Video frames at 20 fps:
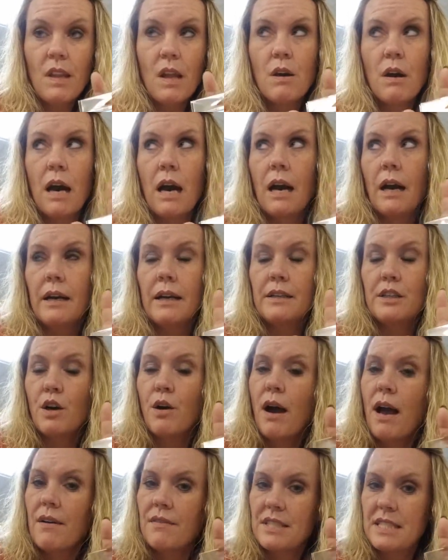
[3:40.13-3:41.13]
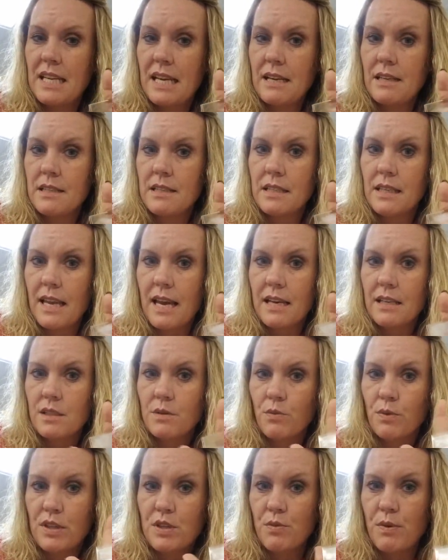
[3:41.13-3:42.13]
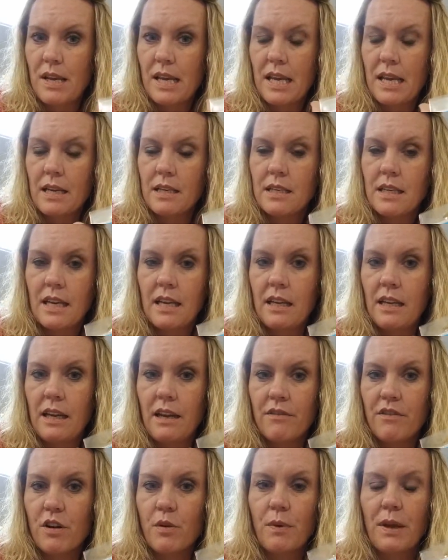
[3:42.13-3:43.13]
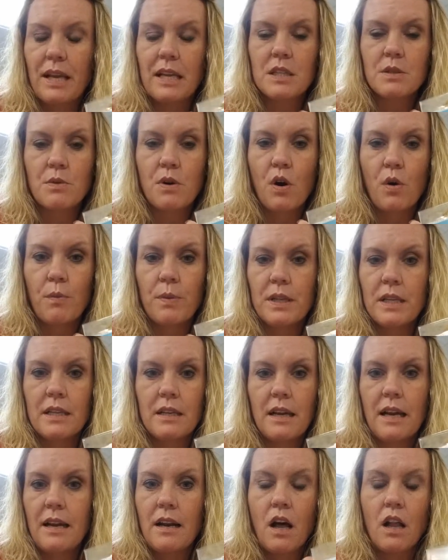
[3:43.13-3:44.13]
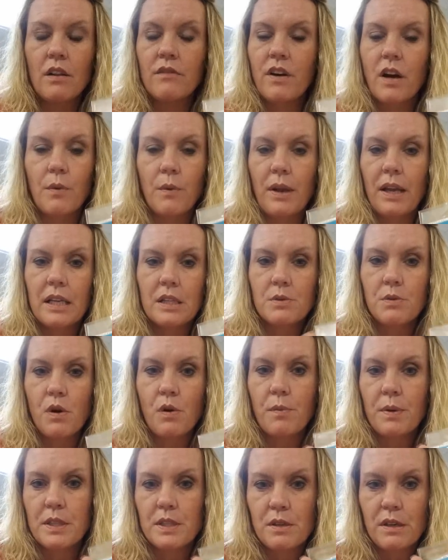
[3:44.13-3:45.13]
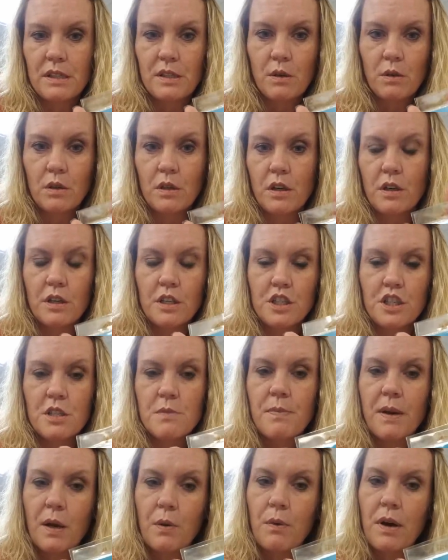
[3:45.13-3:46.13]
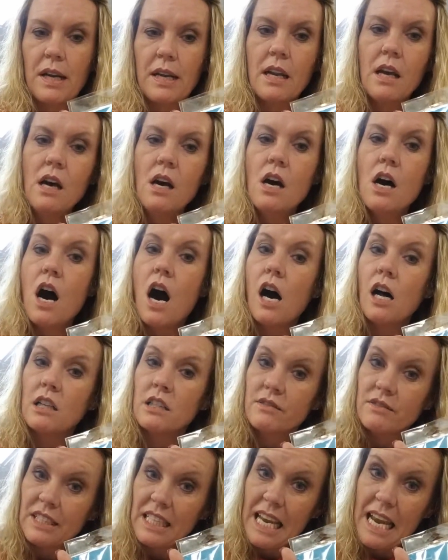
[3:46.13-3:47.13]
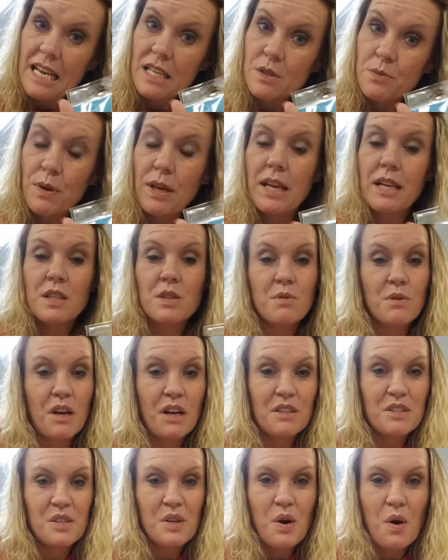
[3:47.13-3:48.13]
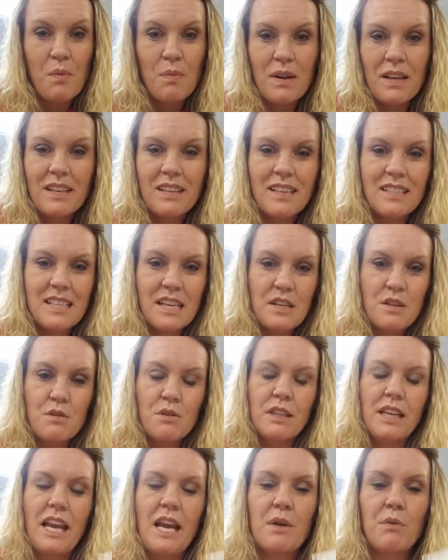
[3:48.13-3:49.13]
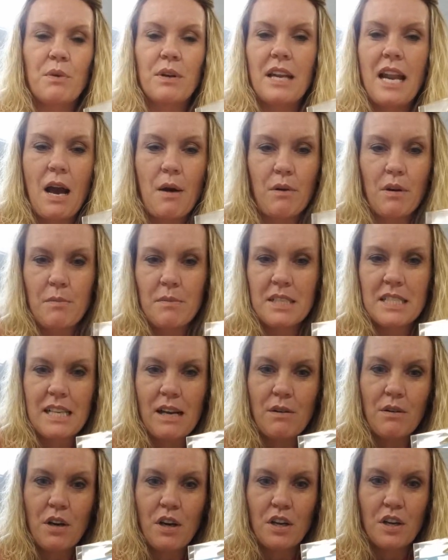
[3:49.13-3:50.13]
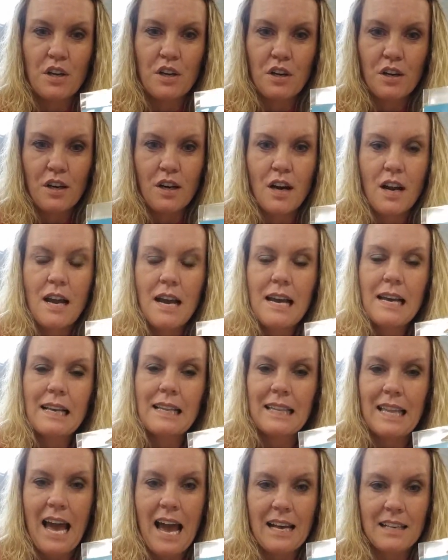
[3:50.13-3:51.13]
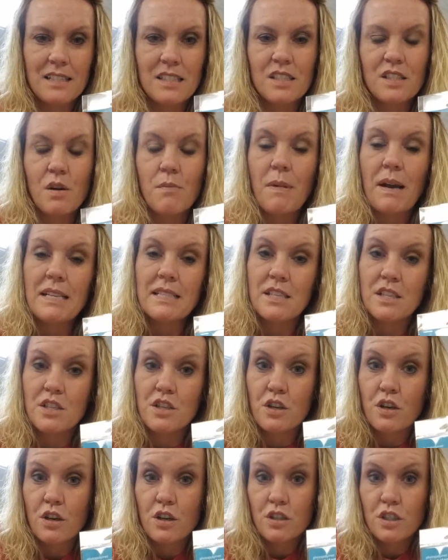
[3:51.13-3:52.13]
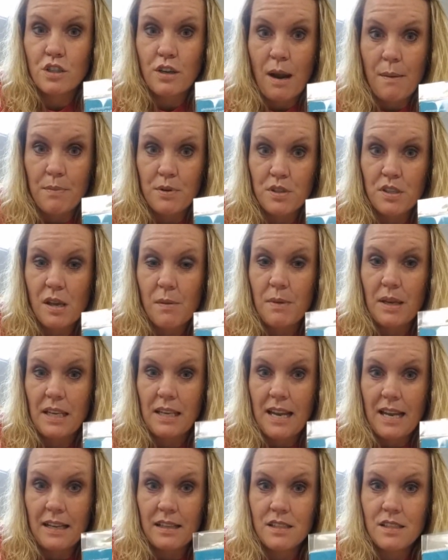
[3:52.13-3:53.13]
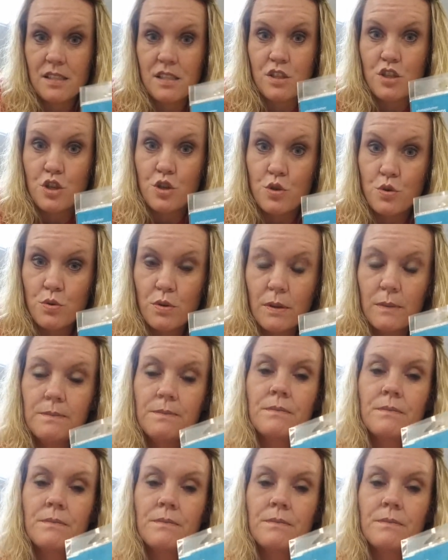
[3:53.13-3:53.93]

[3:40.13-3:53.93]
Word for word: Uh, don't have a date yet, which weekend any of her weekends were open, and all of our weekends were open, so I told her to just pick one. All of Leanne's weekends were also open because I knew Leanne would not want to miss out on her class. So my sister Scrapper's coming next June.